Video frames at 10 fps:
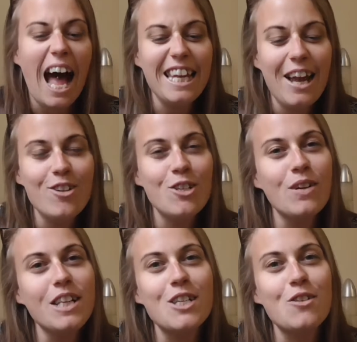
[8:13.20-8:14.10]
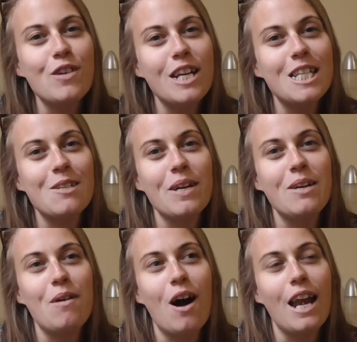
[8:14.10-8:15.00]
and yeah, I just think that's a really
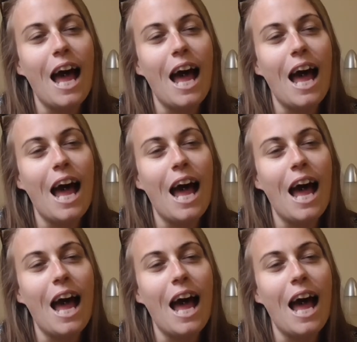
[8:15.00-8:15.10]
sweet one